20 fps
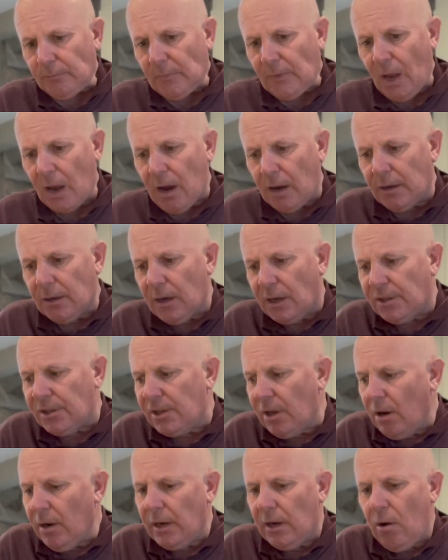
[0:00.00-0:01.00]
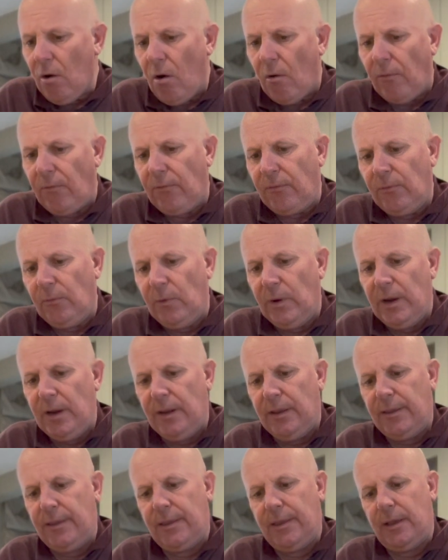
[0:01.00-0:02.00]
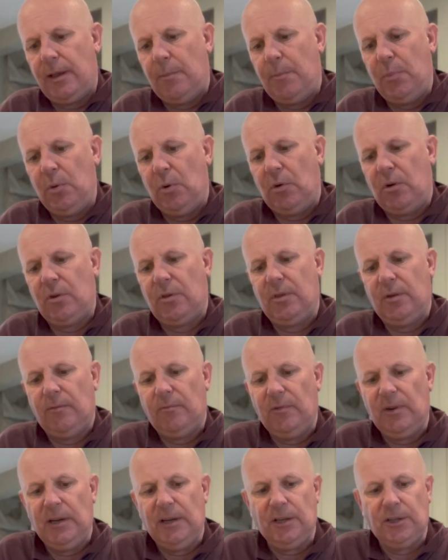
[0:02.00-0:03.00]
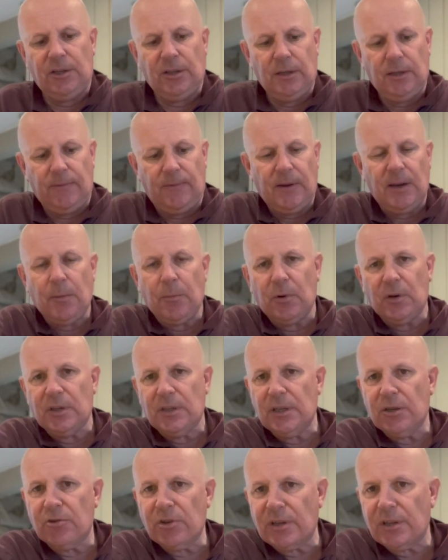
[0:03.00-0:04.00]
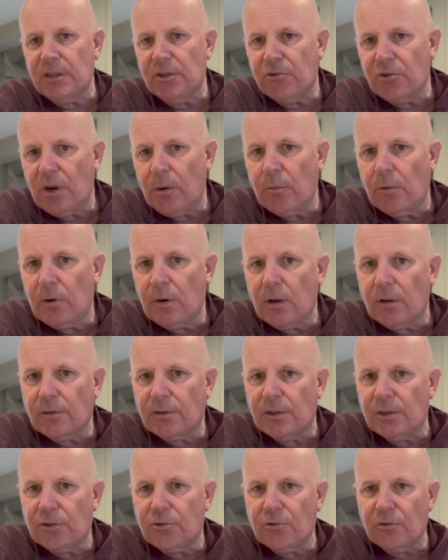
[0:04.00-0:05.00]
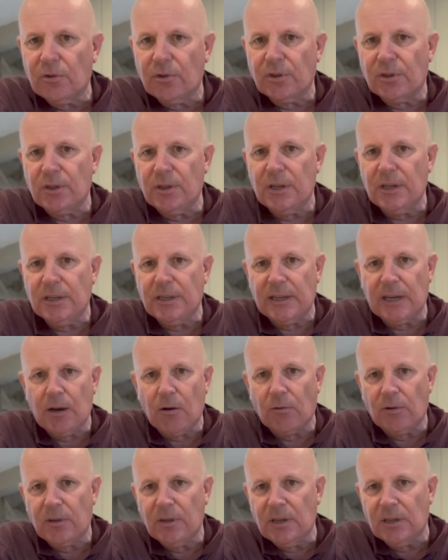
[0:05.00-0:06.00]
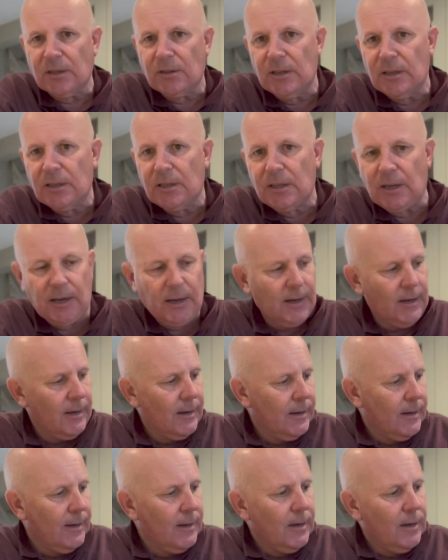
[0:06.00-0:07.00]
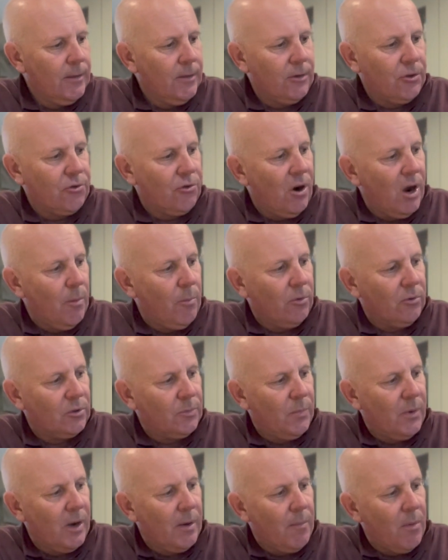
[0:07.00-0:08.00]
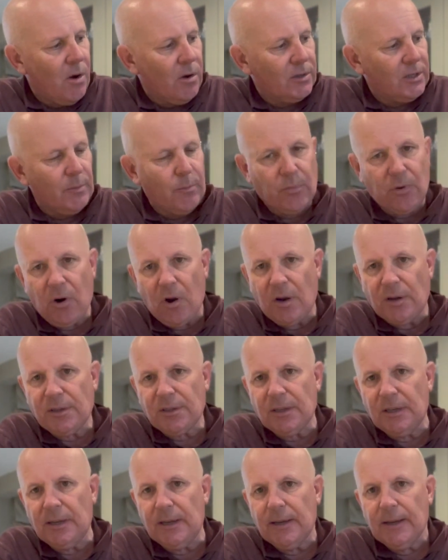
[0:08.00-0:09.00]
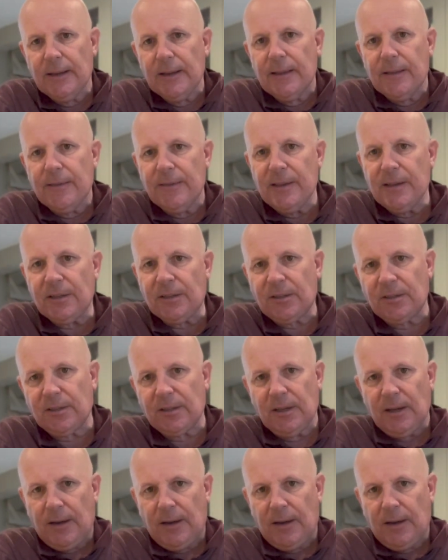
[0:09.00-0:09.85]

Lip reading: I started off with a book that really, if anybody's interested in tribal class destroyers, you need to get hold of this. It's The Tribals by Martin Bryce. And this